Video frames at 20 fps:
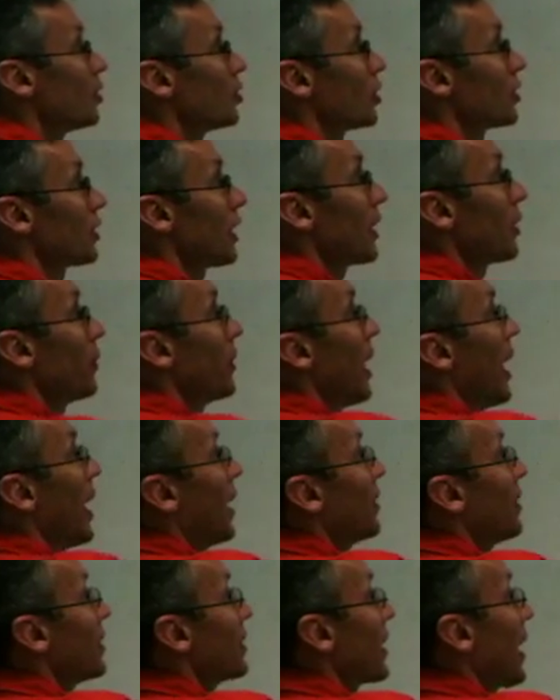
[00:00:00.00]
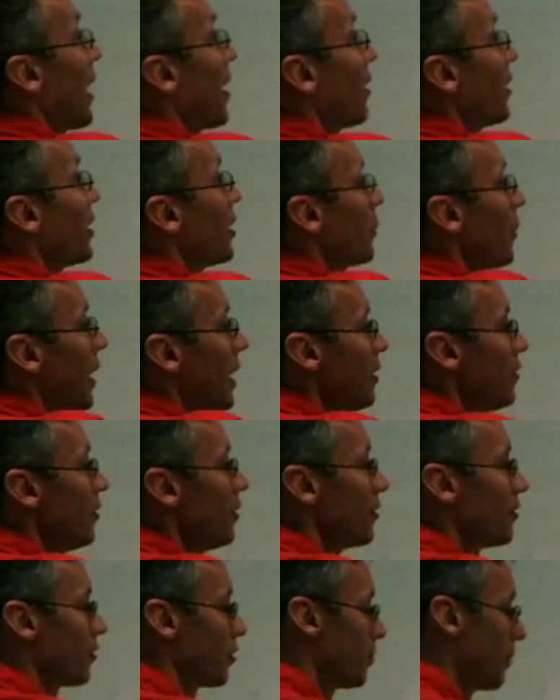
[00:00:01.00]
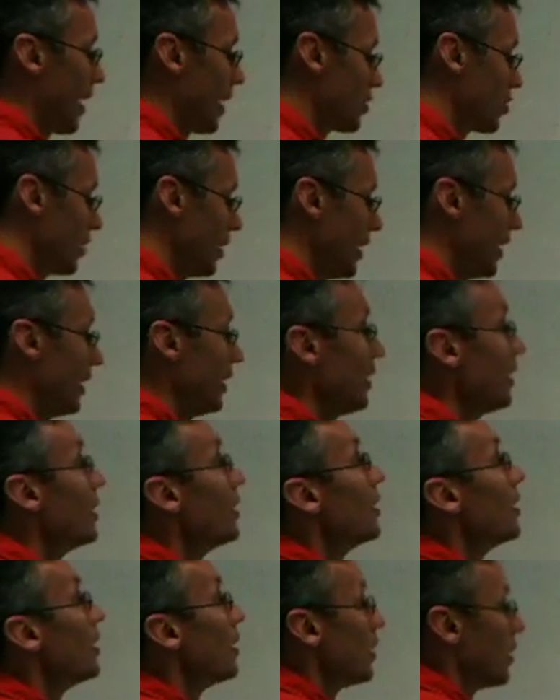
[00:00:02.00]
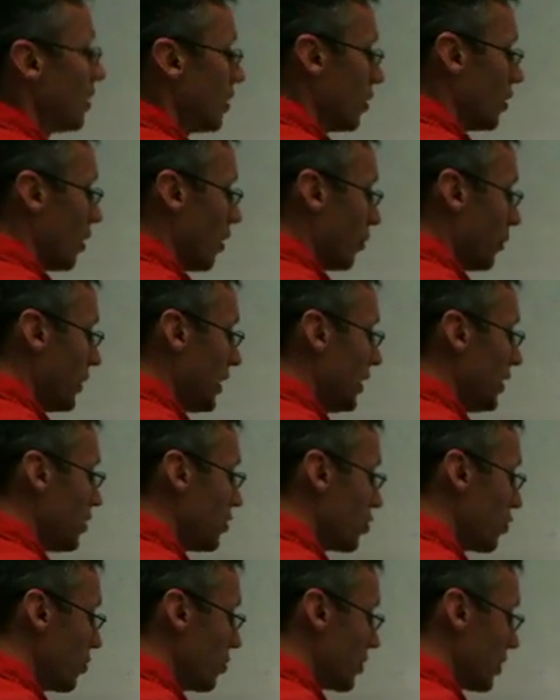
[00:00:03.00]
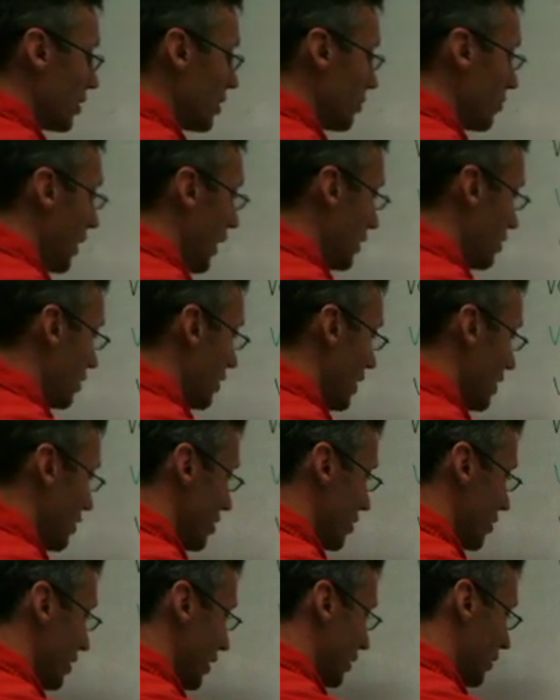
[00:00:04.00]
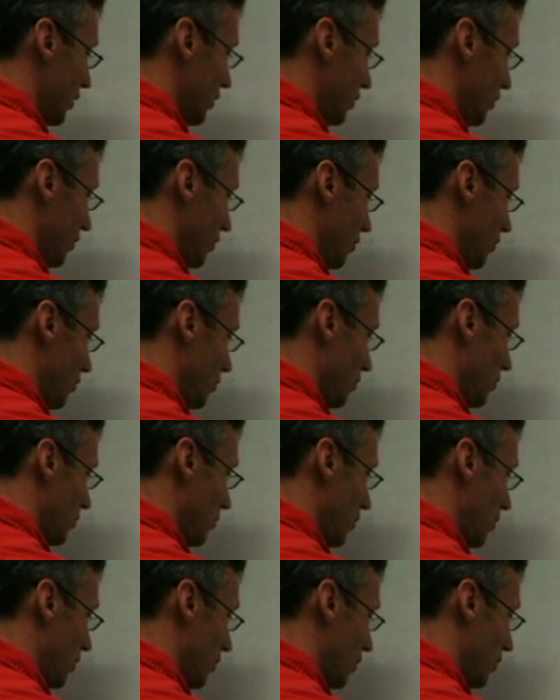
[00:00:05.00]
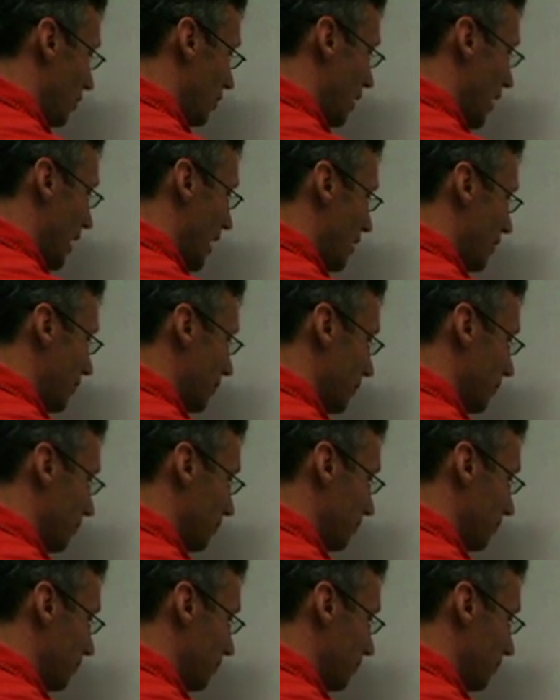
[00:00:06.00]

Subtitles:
Just like we had this carrier wave for modulating, we need to choose a demodulation signal that